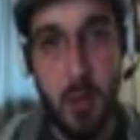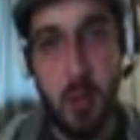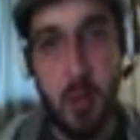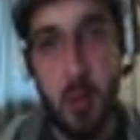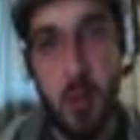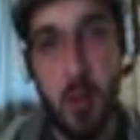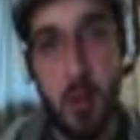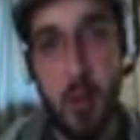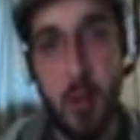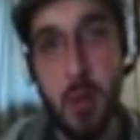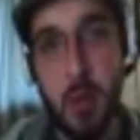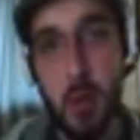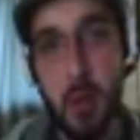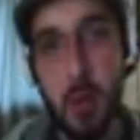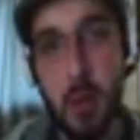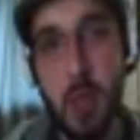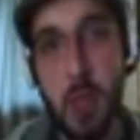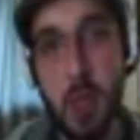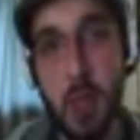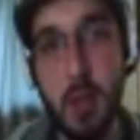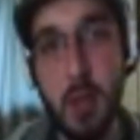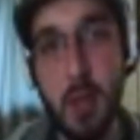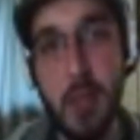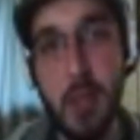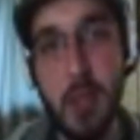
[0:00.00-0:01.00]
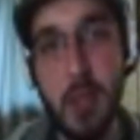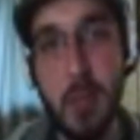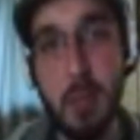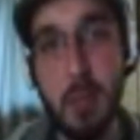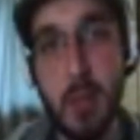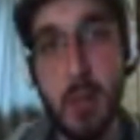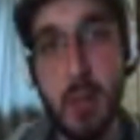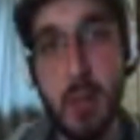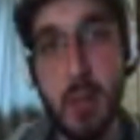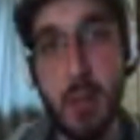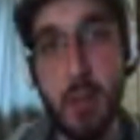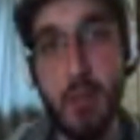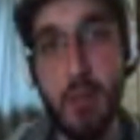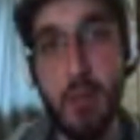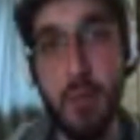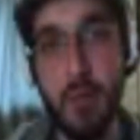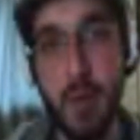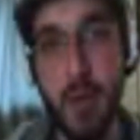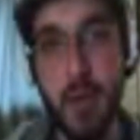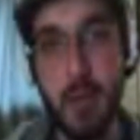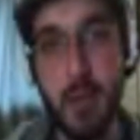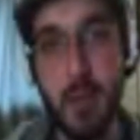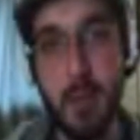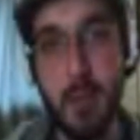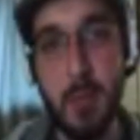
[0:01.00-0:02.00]
Yeah, that should be
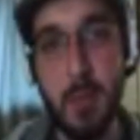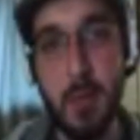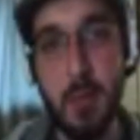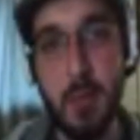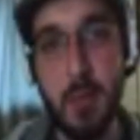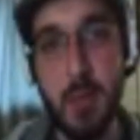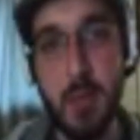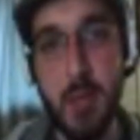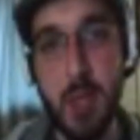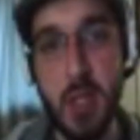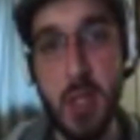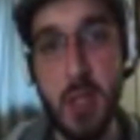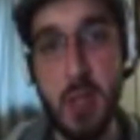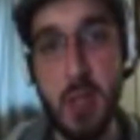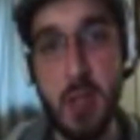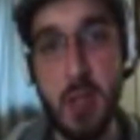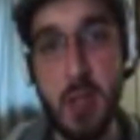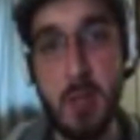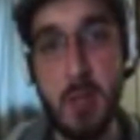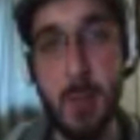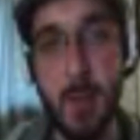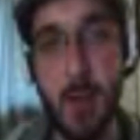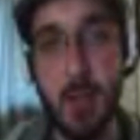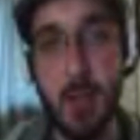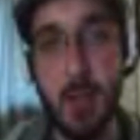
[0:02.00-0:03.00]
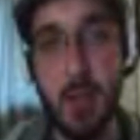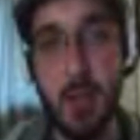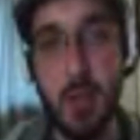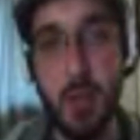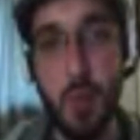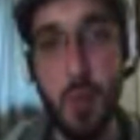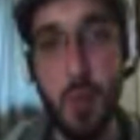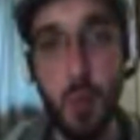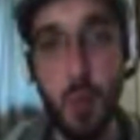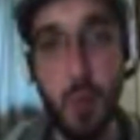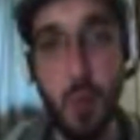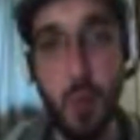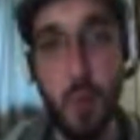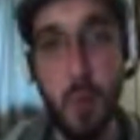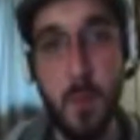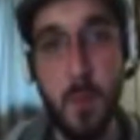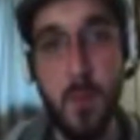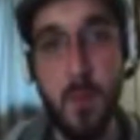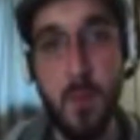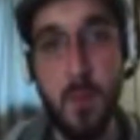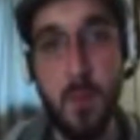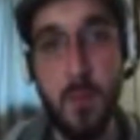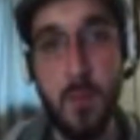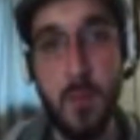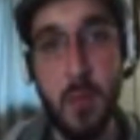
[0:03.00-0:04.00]
Regina's sprite, too.
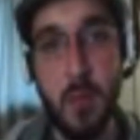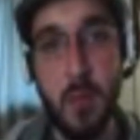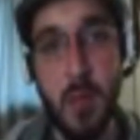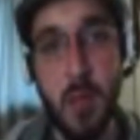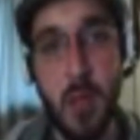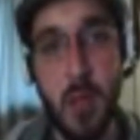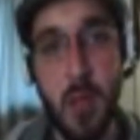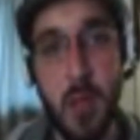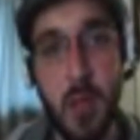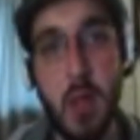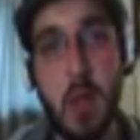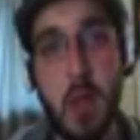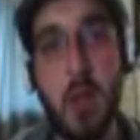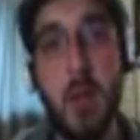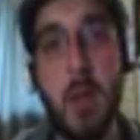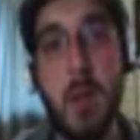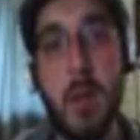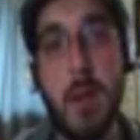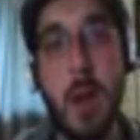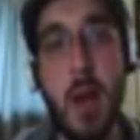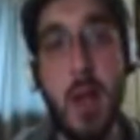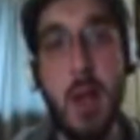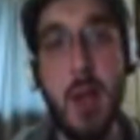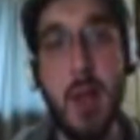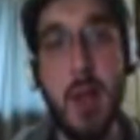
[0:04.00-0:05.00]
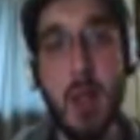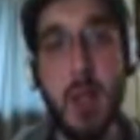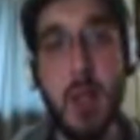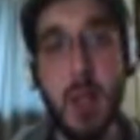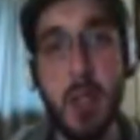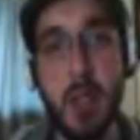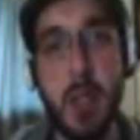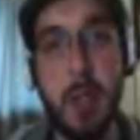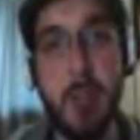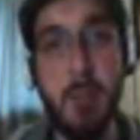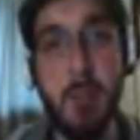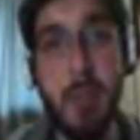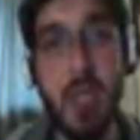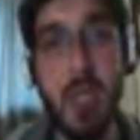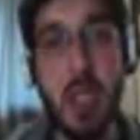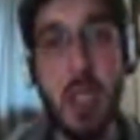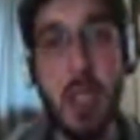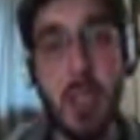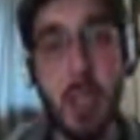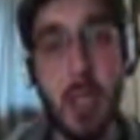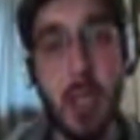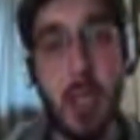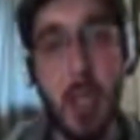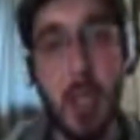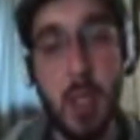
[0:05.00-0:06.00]
Rather than just the beast.
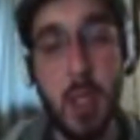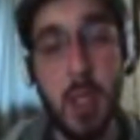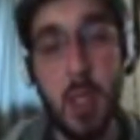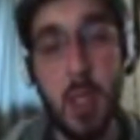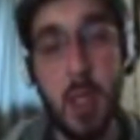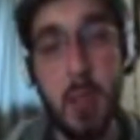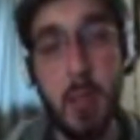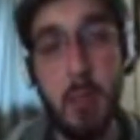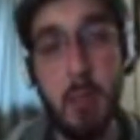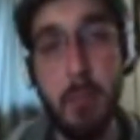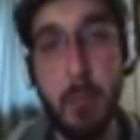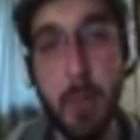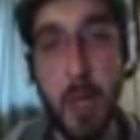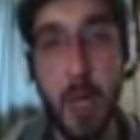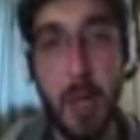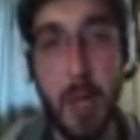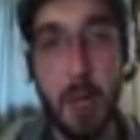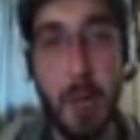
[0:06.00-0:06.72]
But, I mean,